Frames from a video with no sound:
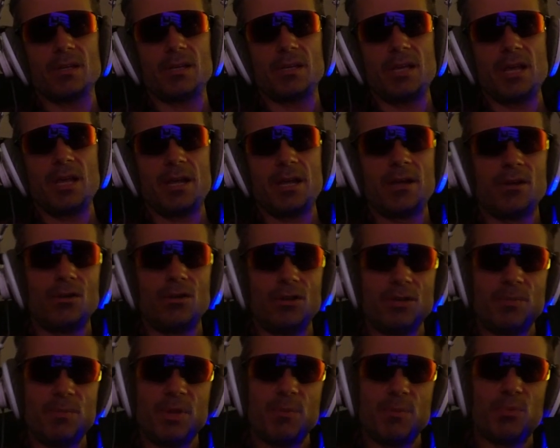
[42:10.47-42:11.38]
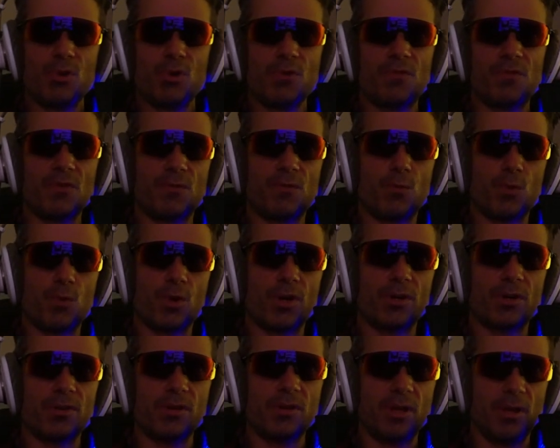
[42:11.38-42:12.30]
It could only be proof of
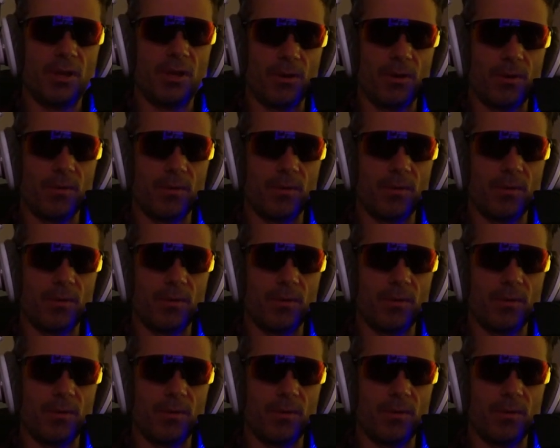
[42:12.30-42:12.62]
work, though.